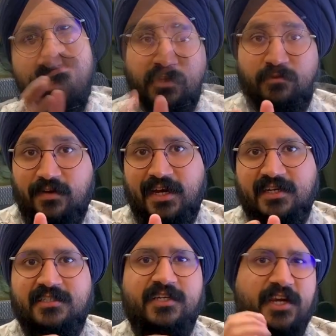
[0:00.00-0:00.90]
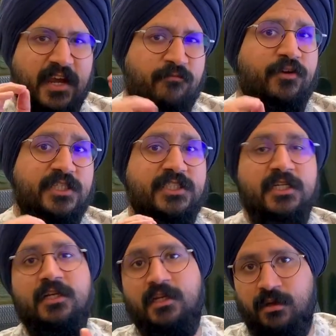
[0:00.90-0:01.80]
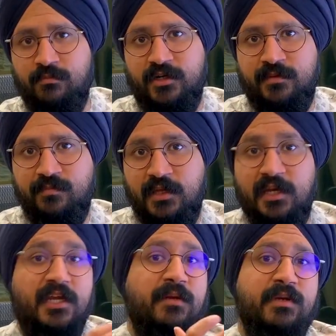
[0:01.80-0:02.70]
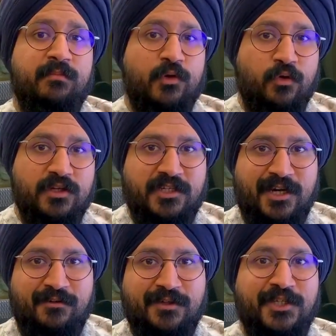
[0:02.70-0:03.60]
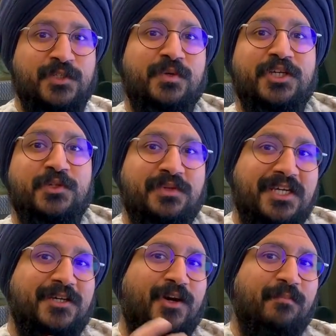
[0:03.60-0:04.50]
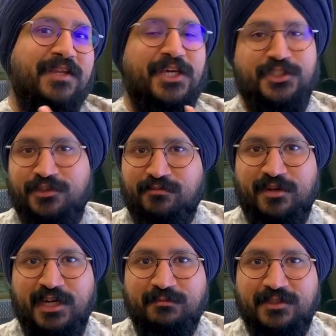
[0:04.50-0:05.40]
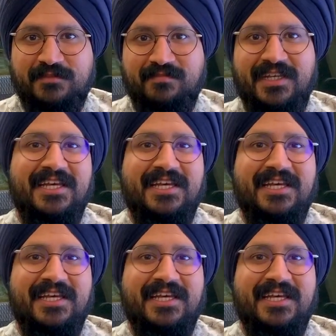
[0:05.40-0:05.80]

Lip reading: In fact, every single number can be broken down into a unique combination of primes,